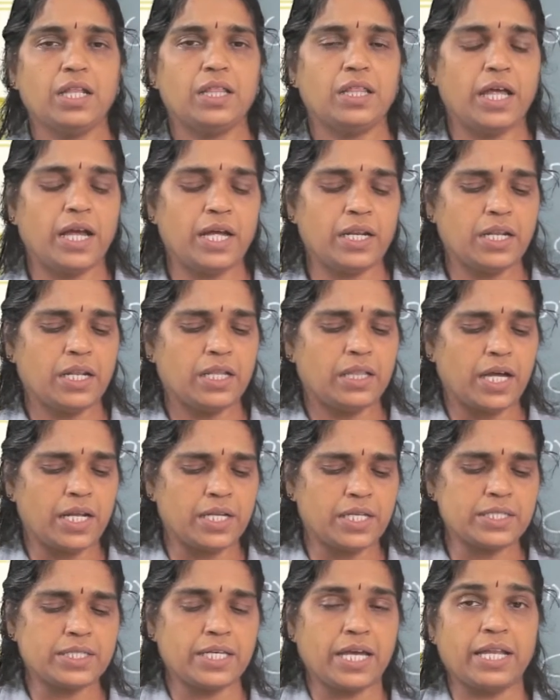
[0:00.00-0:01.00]
Then
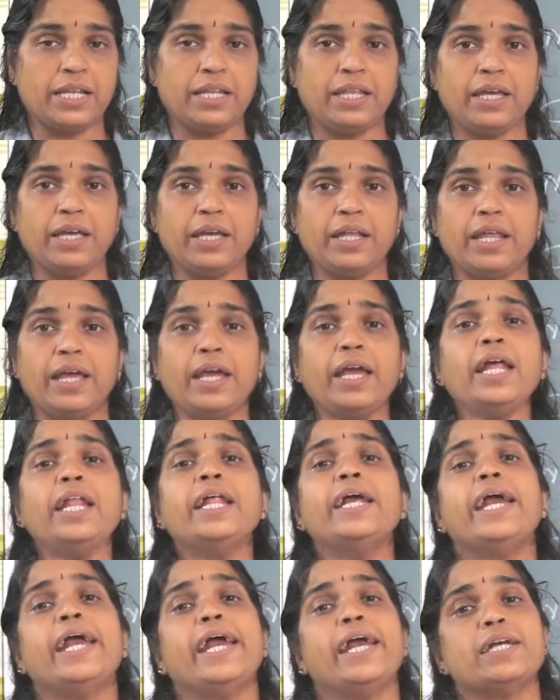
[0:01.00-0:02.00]
that is ending in a
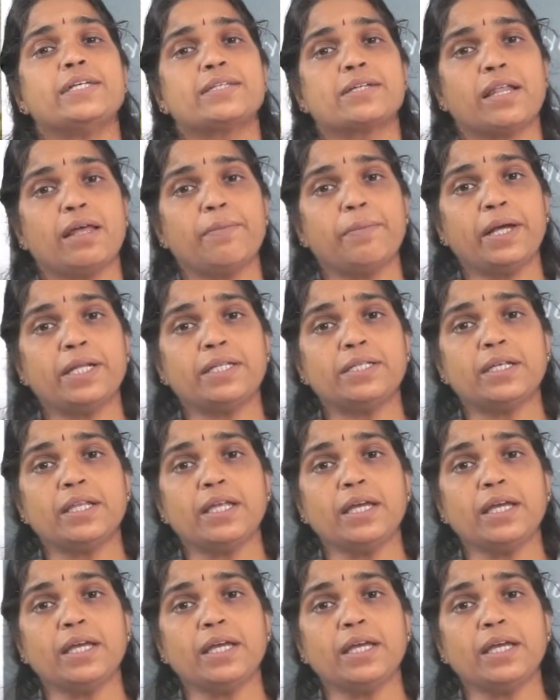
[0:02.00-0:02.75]
exclamation